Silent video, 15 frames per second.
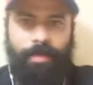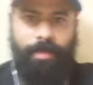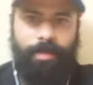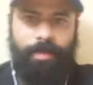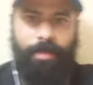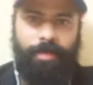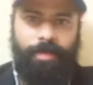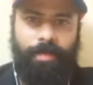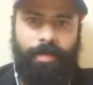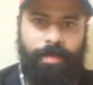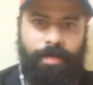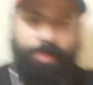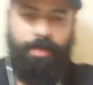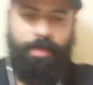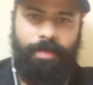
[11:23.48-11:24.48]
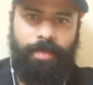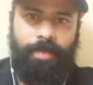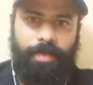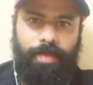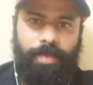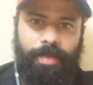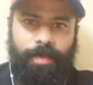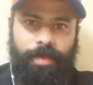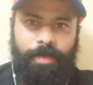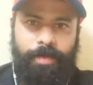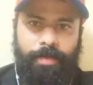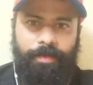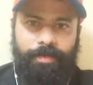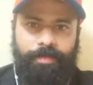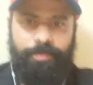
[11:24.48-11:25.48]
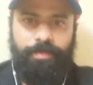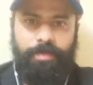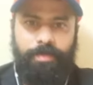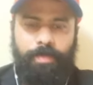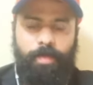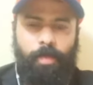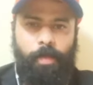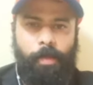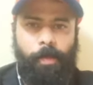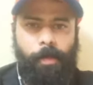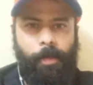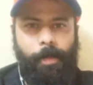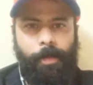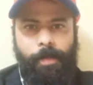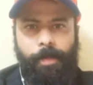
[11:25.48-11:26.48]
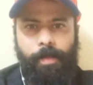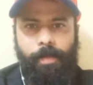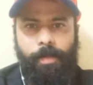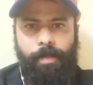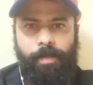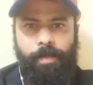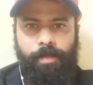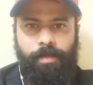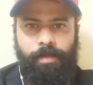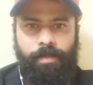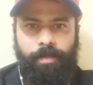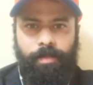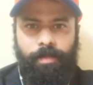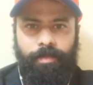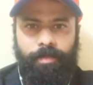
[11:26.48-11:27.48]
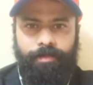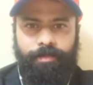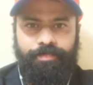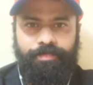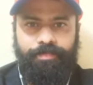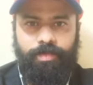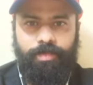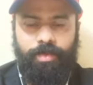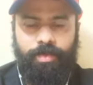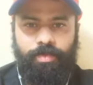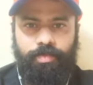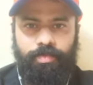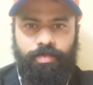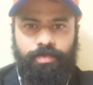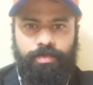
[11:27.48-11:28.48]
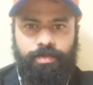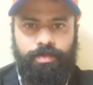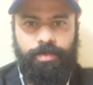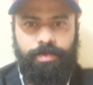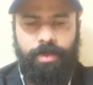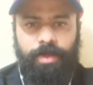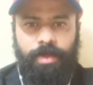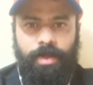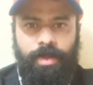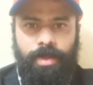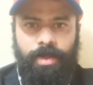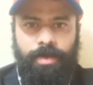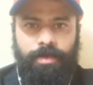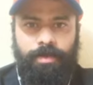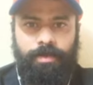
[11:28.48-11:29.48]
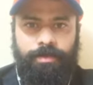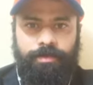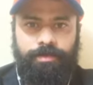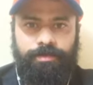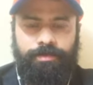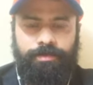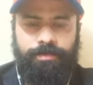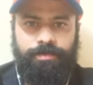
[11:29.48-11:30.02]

(silent)